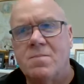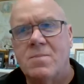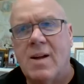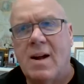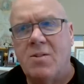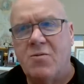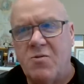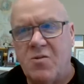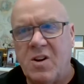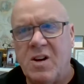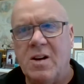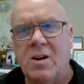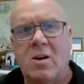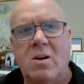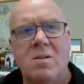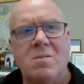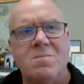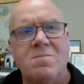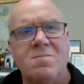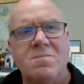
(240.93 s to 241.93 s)
I
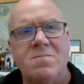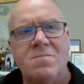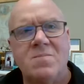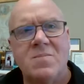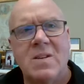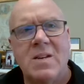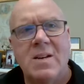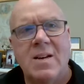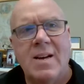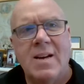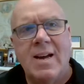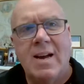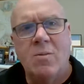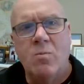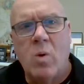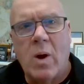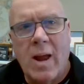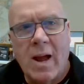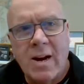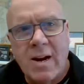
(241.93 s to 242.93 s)
fell.
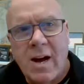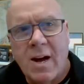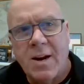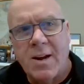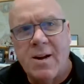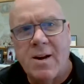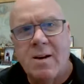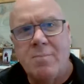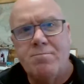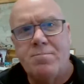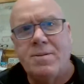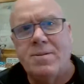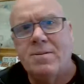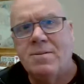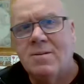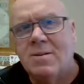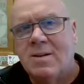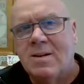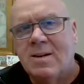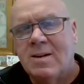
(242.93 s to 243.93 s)
And when I got up,
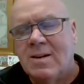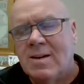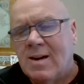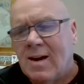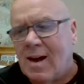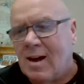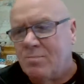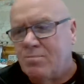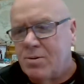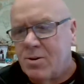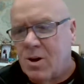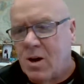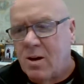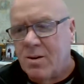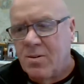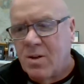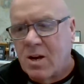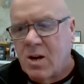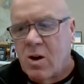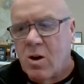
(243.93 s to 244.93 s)
I put
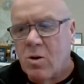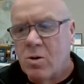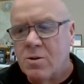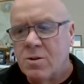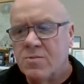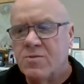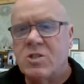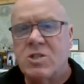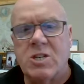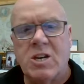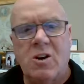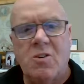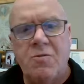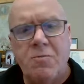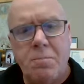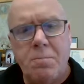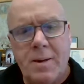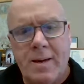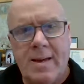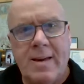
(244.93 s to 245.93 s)
on the coat of
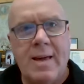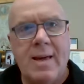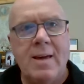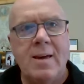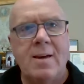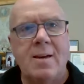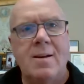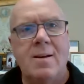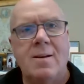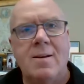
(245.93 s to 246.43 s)
self pity.